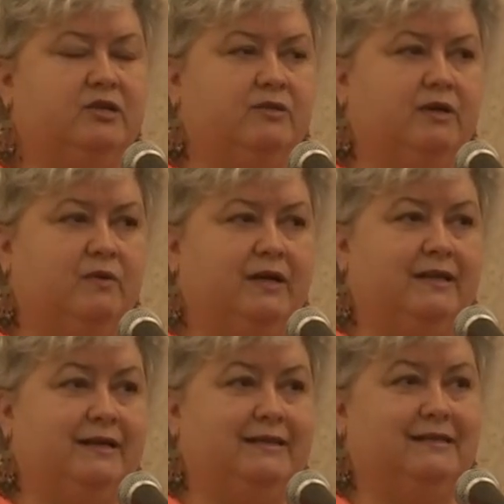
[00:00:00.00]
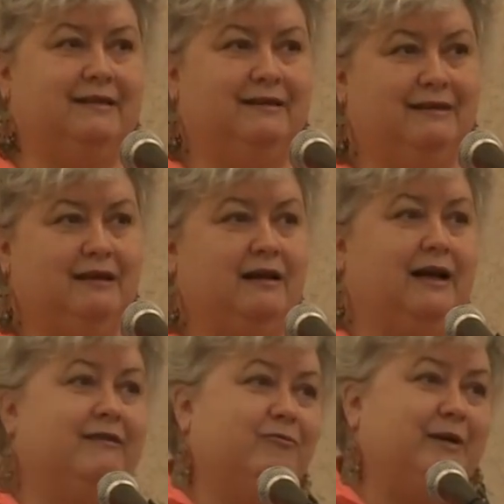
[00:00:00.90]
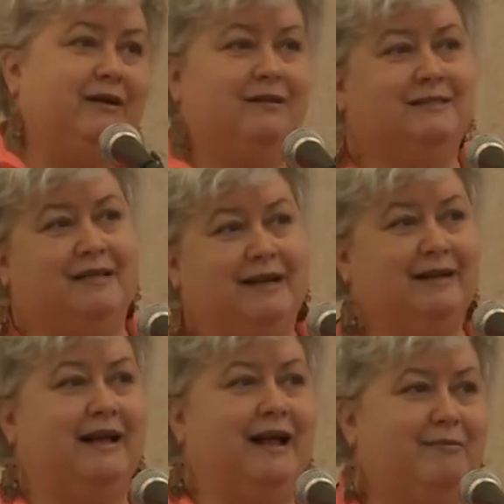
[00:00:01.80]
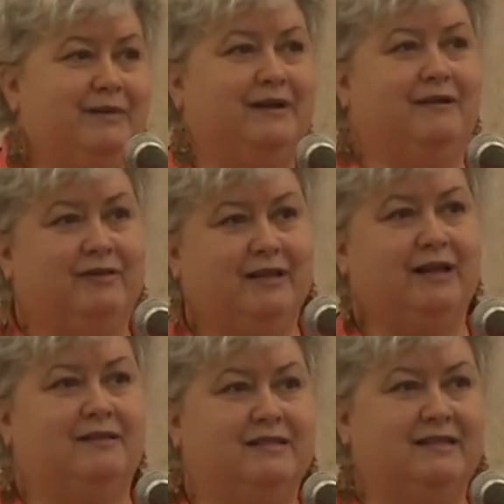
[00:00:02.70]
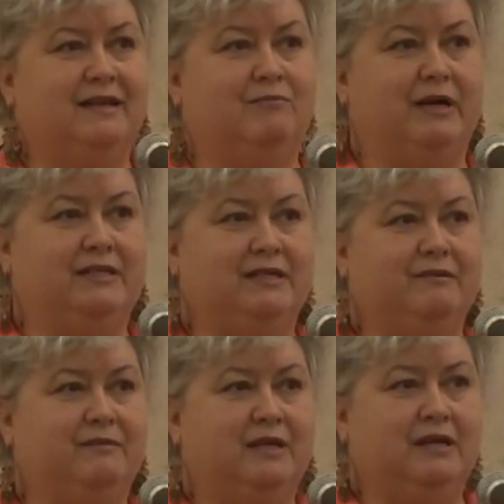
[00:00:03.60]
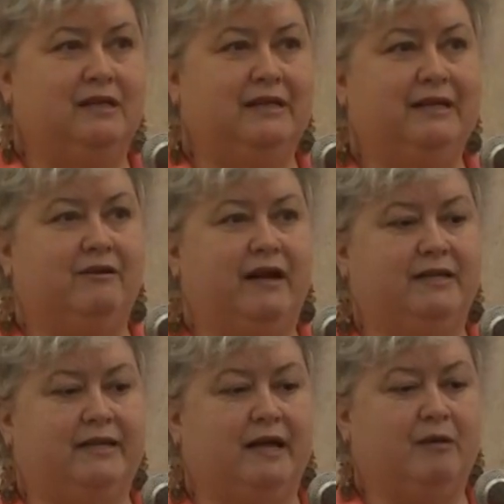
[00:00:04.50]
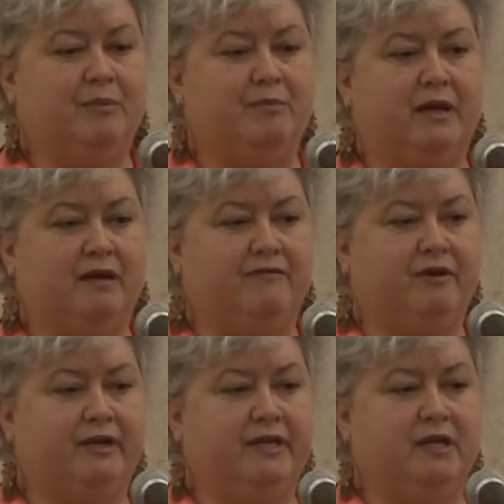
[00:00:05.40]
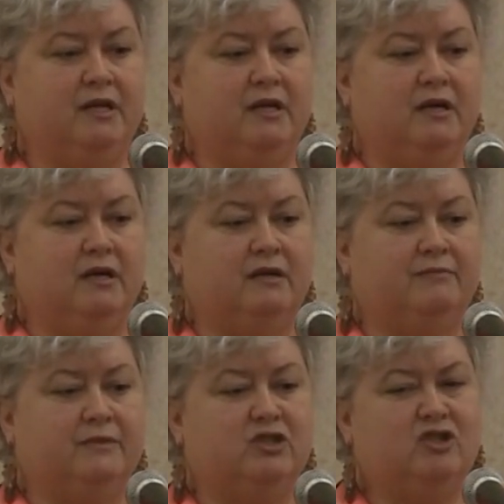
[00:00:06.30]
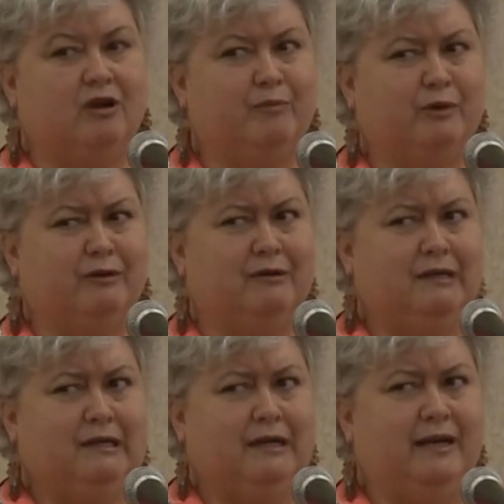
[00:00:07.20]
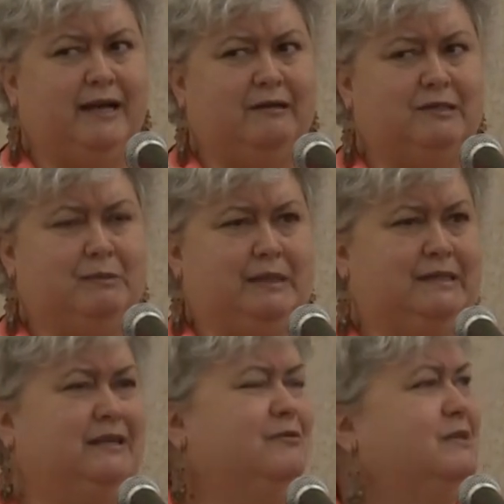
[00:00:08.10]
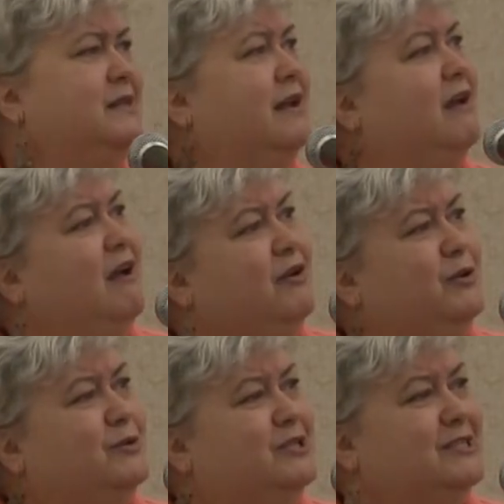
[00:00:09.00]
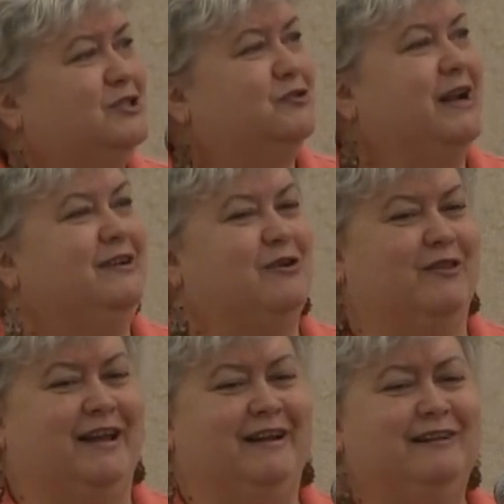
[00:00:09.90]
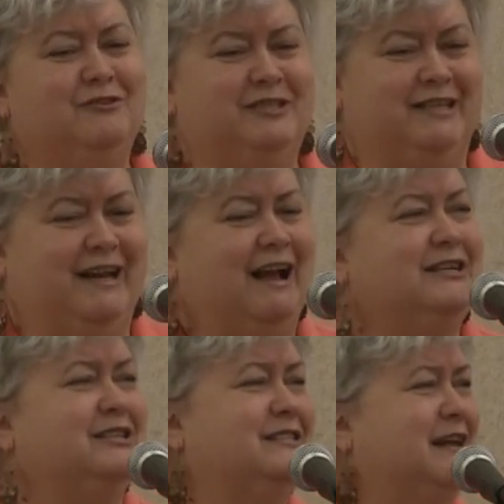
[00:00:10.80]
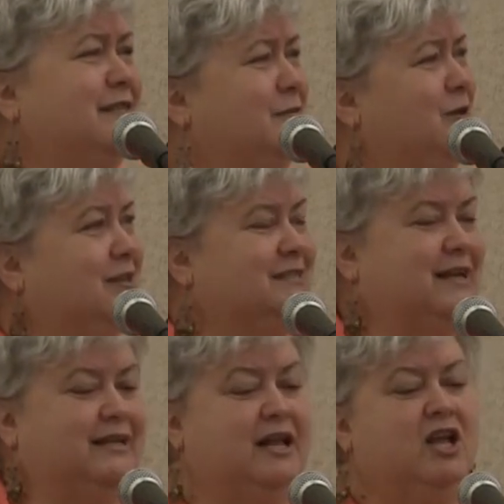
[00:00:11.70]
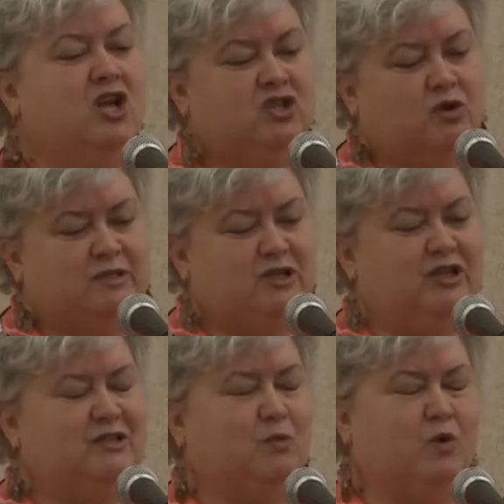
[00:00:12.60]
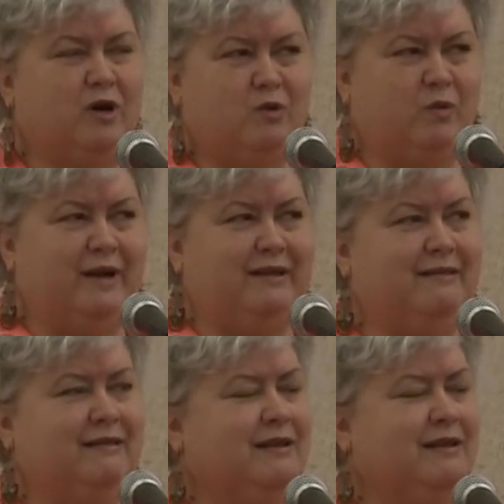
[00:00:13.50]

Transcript: of doing one of these, got everybody all excited and happy and everything else, and then my team leader had to get up and make a very somber announcement, and it was like, oh, you just drained all that energy. I just got them all excited. So it's good to work with